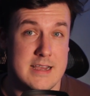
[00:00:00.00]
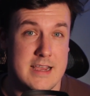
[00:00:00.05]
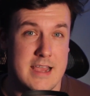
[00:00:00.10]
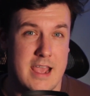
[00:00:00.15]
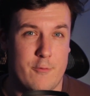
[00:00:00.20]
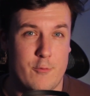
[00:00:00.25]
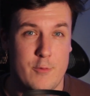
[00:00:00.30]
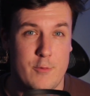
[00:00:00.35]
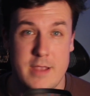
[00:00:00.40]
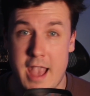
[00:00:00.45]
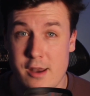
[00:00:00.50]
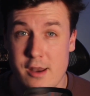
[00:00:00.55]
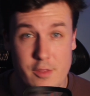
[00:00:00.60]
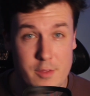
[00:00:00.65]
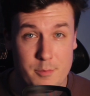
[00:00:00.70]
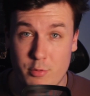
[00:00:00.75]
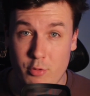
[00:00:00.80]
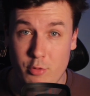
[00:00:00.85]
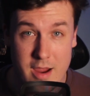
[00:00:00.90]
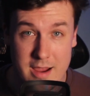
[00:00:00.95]
If we get another
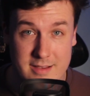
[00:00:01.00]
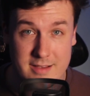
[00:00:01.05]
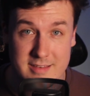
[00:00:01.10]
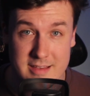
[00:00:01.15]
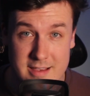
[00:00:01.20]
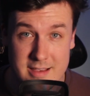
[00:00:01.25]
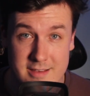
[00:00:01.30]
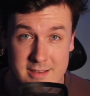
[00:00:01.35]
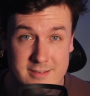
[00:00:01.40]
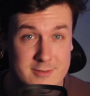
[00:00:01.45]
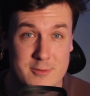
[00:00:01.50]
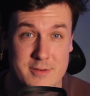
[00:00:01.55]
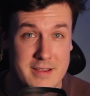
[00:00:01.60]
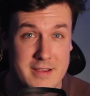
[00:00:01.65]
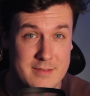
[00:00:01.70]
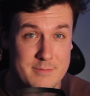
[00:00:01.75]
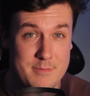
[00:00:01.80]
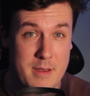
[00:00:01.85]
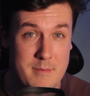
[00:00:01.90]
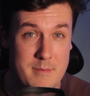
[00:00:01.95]
Praxeus, don't
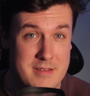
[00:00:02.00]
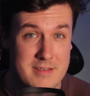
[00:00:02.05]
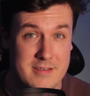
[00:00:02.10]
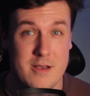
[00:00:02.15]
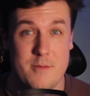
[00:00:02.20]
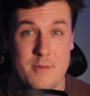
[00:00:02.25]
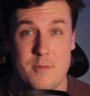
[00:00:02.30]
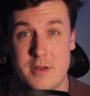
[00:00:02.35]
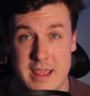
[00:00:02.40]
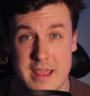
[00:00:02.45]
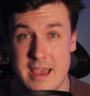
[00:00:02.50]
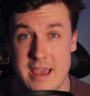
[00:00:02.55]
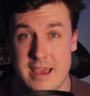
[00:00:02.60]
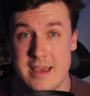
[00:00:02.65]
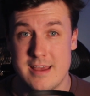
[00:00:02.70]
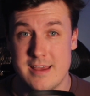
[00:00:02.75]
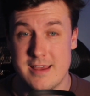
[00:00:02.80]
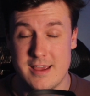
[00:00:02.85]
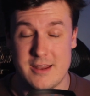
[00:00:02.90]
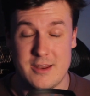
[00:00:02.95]
expect me to come on here
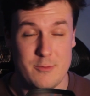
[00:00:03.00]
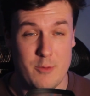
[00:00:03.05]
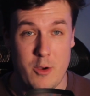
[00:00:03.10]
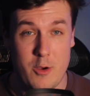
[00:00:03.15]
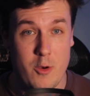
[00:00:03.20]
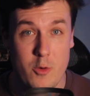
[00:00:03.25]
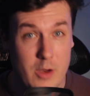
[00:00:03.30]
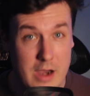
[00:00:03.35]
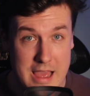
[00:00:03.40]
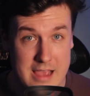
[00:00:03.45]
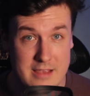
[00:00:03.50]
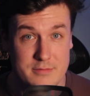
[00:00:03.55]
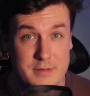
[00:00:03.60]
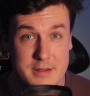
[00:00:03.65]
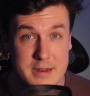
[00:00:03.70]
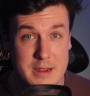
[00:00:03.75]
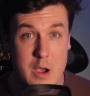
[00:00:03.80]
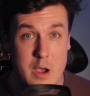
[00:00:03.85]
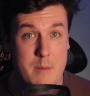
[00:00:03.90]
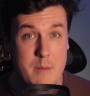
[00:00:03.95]
and do a whole ass
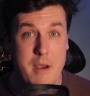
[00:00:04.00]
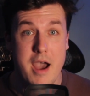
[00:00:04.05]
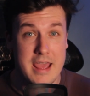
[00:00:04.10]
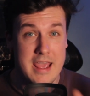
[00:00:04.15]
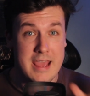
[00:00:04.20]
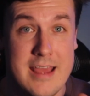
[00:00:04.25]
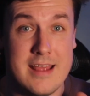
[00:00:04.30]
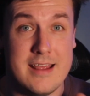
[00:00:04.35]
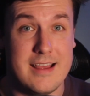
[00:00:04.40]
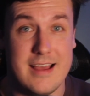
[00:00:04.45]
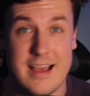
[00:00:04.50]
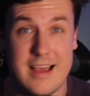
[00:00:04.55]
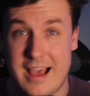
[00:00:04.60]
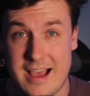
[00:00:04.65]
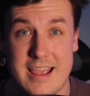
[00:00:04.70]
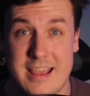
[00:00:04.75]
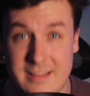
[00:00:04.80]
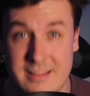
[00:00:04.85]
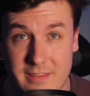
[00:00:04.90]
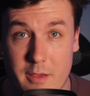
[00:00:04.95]
video about it.
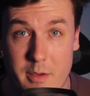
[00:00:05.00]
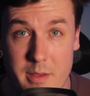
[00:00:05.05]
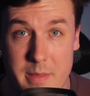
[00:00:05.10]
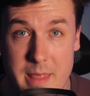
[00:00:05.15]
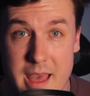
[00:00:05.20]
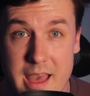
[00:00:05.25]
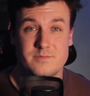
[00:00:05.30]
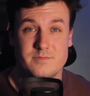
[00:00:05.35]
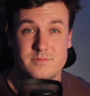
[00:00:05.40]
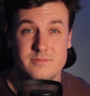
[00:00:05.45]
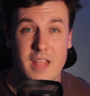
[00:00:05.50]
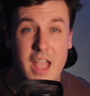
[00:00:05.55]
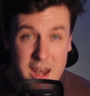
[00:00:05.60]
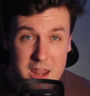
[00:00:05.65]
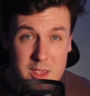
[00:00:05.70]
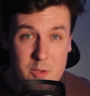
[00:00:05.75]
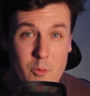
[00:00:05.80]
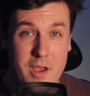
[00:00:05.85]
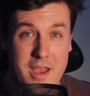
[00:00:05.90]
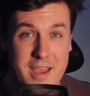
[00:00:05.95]
I ain't doing that.
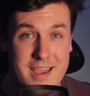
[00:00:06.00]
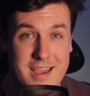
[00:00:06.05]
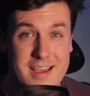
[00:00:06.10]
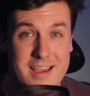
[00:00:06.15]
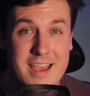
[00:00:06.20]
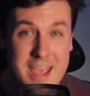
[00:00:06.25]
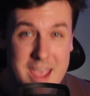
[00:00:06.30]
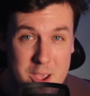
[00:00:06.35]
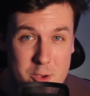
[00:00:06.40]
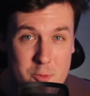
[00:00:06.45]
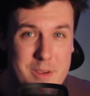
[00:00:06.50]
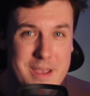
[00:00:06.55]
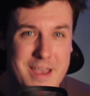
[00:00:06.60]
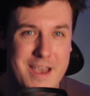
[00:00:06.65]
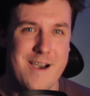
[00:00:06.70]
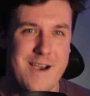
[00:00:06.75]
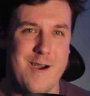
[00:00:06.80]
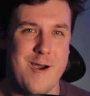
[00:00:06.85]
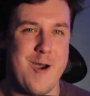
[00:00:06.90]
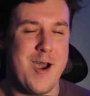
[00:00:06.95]
Anyway, here we
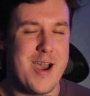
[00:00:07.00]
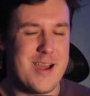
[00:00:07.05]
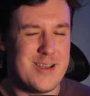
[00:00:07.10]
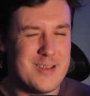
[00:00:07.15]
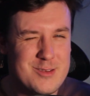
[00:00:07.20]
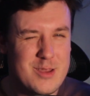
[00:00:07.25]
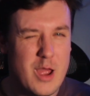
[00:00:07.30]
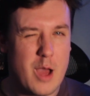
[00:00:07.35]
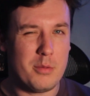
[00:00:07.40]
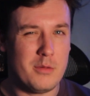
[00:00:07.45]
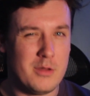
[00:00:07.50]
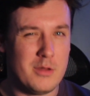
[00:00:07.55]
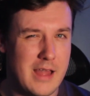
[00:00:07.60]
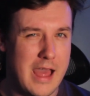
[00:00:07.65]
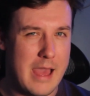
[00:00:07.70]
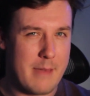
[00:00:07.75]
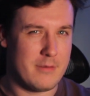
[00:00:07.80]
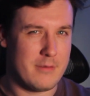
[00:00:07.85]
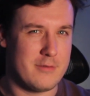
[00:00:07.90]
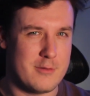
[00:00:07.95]
are, a double
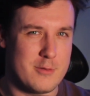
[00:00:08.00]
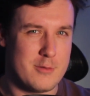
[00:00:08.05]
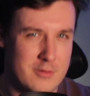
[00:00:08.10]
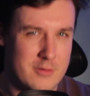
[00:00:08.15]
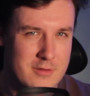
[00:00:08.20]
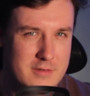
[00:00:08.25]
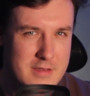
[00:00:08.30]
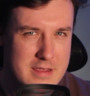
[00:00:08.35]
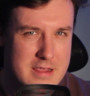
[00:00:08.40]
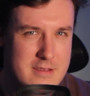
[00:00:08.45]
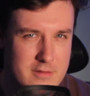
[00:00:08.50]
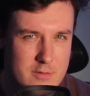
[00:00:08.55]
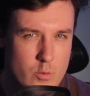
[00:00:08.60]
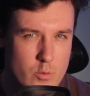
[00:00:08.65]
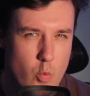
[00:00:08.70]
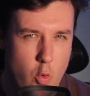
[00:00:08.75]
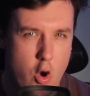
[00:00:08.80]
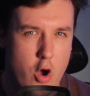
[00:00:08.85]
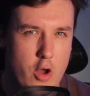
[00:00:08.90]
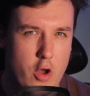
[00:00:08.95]
episode Season
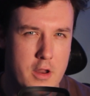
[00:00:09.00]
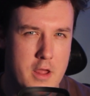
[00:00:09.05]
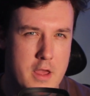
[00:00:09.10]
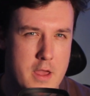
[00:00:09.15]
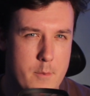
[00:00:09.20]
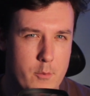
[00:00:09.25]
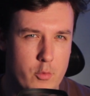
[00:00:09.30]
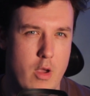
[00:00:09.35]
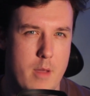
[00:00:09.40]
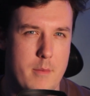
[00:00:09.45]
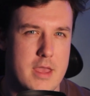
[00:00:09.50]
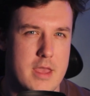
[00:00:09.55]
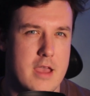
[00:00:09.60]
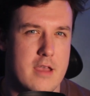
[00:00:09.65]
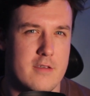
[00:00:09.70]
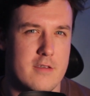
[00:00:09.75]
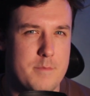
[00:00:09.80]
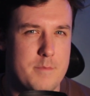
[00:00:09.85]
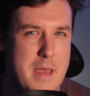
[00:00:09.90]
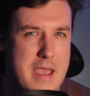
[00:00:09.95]
1
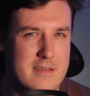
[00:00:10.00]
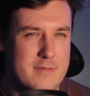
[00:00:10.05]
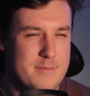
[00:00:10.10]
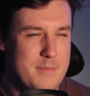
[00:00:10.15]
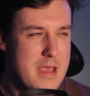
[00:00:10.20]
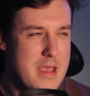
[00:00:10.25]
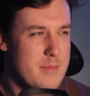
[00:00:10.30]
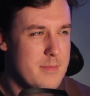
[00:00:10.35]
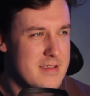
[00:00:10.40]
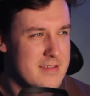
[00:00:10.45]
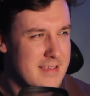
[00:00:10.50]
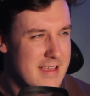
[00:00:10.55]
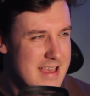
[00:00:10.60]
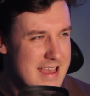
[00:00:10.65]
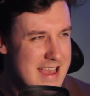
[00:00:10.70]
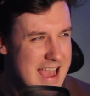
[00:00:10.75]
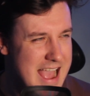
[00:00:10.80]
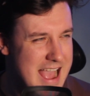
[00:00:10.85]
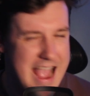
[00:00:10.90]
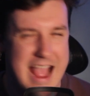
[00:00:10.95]
premiere, Space Babies
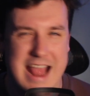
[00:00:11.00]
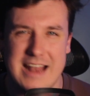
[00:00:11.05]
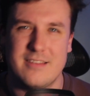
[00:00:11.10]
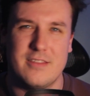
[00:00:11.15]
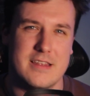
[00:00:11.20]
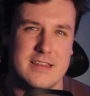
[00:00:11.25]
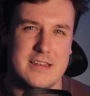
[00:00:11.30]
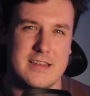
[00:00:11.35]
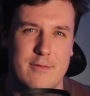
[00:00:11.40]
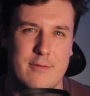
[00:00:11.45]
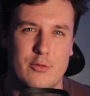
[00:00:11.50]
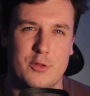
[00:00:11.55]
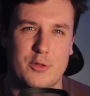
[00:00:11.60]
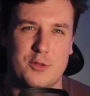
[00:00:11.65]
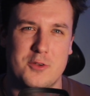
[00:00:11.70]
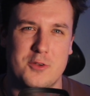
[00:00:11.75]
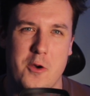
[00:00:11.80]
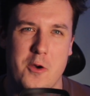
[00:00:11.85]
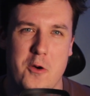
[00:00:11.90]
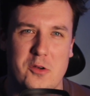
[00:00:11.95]
and the
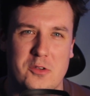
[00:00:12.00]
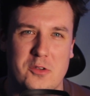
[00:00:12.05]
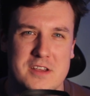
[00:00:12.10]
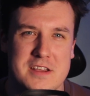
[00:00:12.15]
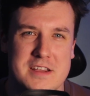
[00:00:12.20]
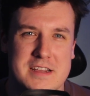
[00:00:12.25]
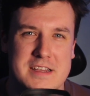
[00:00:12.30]
Devil's Cord.